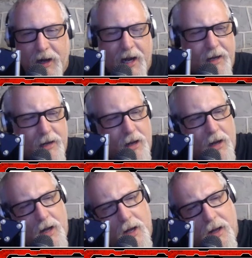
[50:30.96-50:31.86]
and
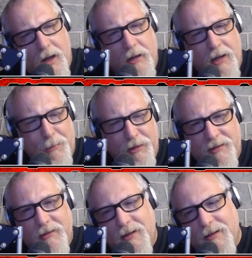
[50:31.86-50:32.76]
a
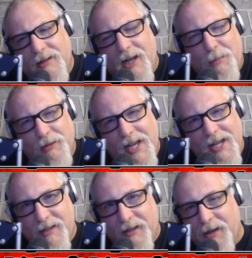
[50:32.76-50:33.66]
couple
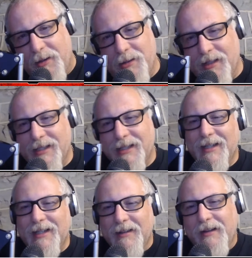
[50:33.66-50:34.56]
days ago,
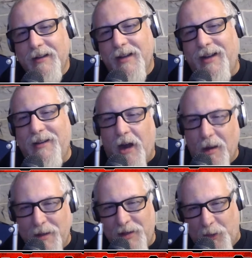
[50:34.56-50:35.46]
our
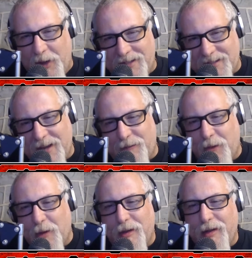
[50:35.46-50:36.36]
Mythwits set
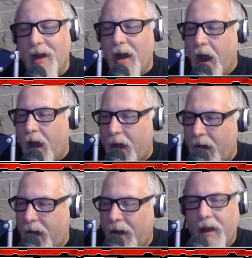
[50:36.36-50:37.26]
forth.
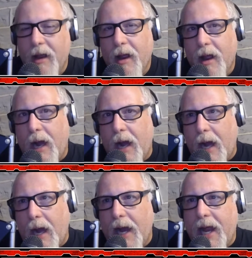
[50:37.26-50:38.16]
I
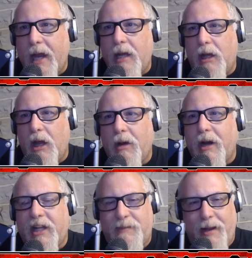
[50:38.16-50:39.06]
had lower
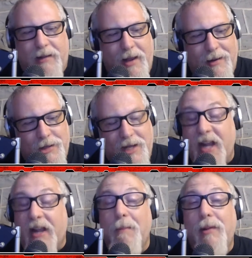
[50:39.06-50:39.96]
expectations. I
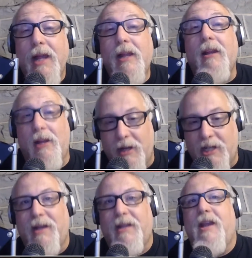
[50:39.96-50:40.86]
had completely low
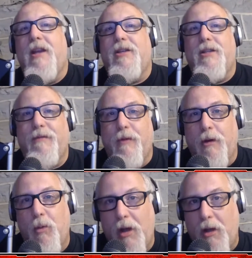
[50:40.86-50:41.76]
expectations for
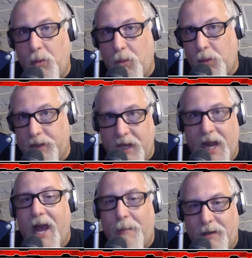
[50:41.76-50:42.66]
what was going to
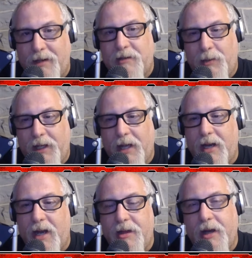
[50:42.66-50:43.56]
happen this weekend. I
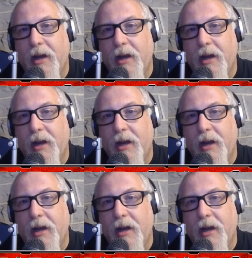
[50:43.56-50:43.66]
thought